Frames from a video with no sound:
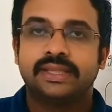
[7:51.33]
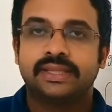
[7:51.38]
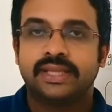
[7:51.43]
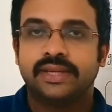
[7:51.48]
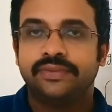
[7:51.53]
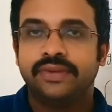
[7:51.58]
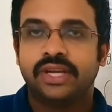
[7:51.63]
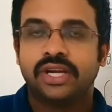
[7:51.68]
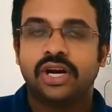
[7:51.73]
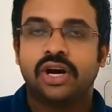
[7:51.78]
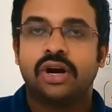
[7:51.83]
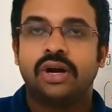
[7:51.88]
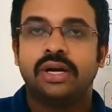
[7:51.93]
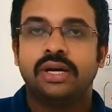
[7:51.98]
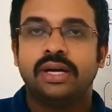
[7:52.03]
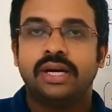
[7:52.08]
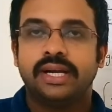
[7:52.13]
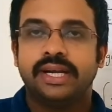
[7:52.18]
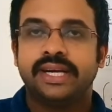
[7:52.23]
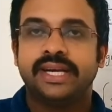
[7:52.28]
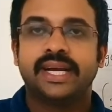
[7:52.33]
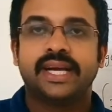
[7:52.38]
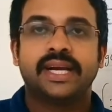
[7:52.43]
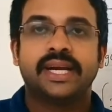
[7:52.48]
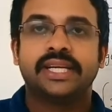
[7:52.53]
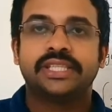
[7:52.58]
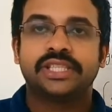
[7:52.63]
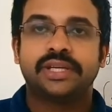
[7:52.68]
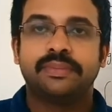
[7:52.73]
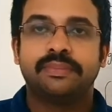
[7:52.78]
that we call
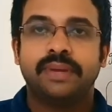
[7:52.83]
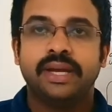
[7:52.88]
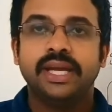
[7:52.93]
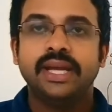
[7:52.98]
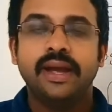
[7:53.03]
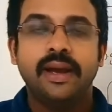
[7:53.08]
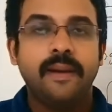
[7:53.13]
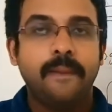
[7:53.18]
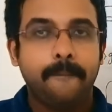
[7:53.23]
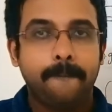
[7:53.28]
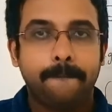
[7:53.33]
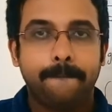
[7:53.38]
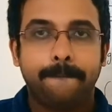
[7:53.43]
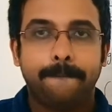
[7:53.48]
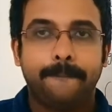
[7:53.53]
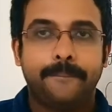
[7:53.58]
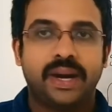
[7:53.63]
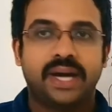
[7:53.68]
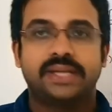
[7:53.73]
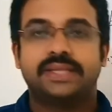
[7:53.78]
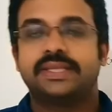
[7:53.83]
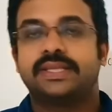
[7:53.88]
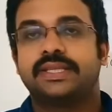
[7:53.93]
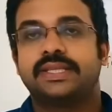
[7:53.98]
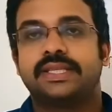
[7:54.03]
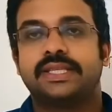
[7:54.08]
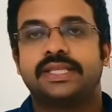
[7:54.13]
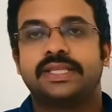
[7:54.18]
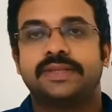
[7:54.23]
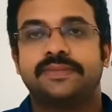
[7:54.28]
integration by
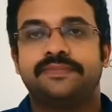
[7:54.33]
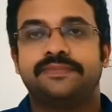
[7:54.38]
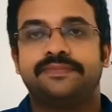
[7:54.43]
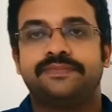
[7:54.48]
parts.